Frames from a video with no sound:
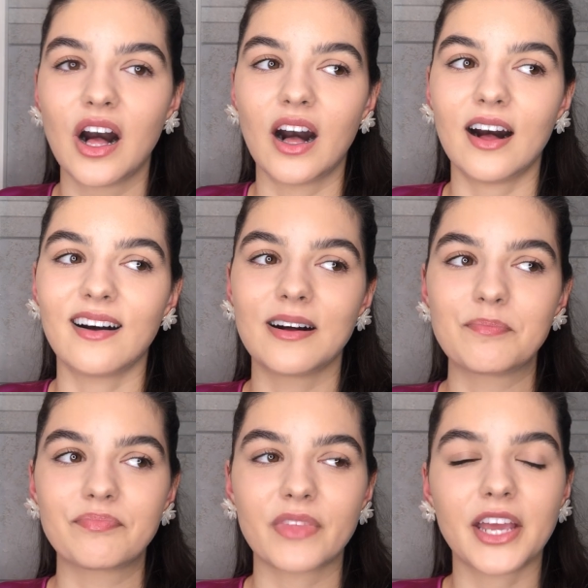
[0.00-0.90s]

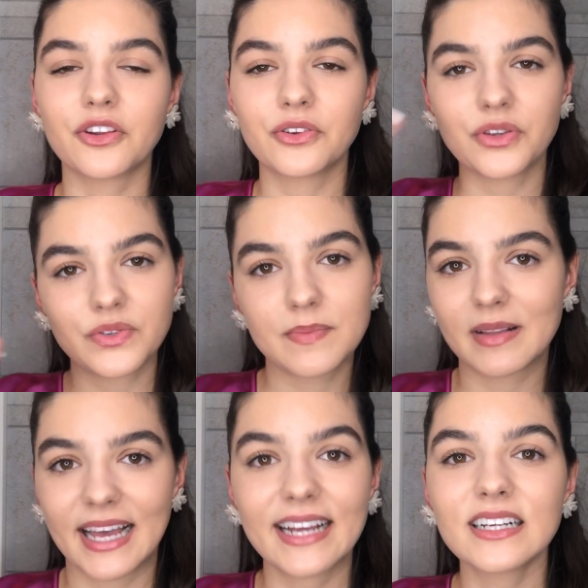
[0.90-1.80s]
I don't use
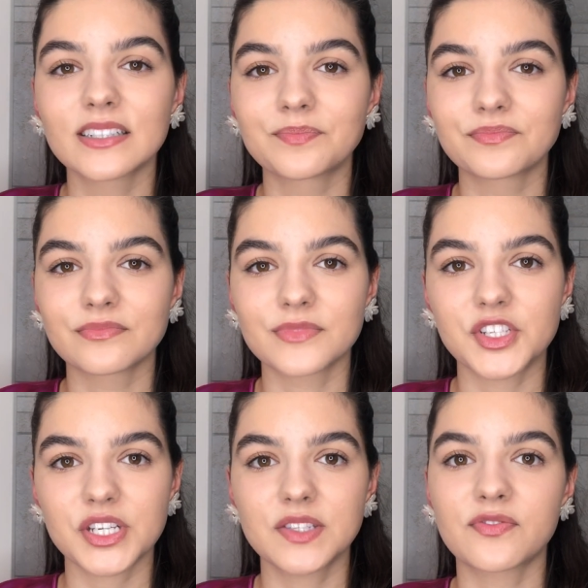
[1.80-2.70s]
black,
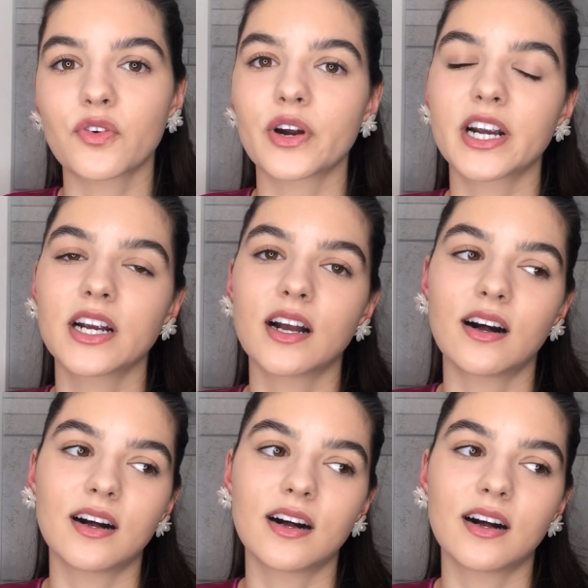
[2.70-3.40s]
just for